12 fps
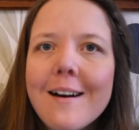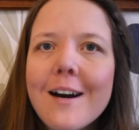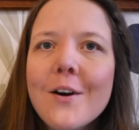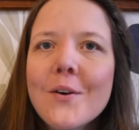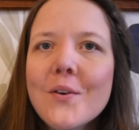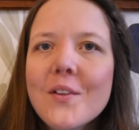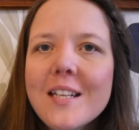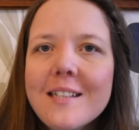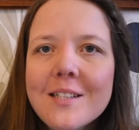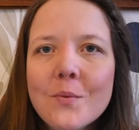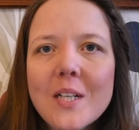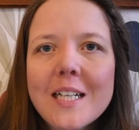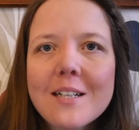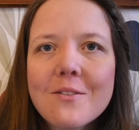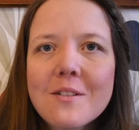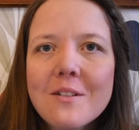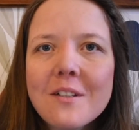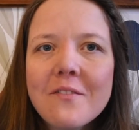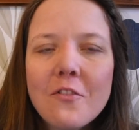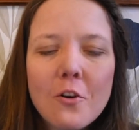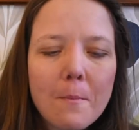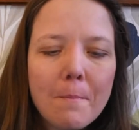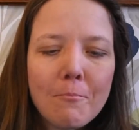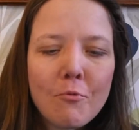Oh, this is weird. I was looking for
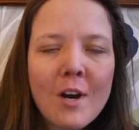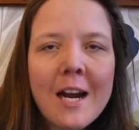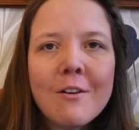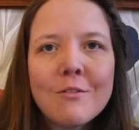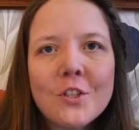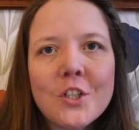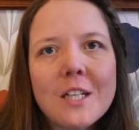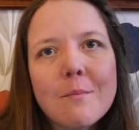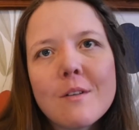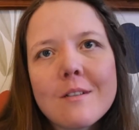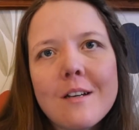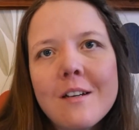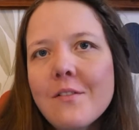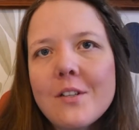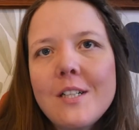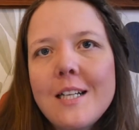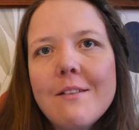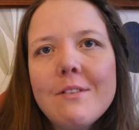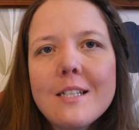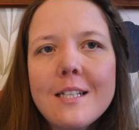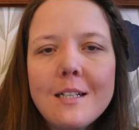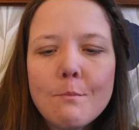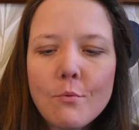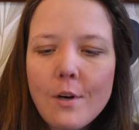a brown sheep because I've only ever
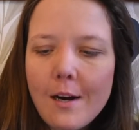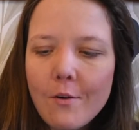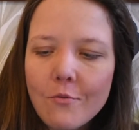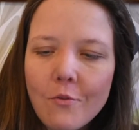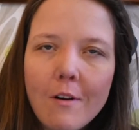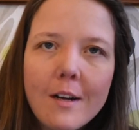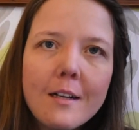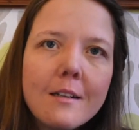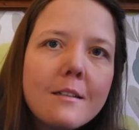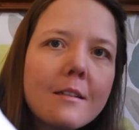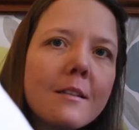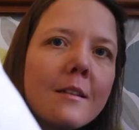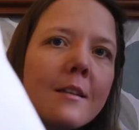seen a brown Ryeland.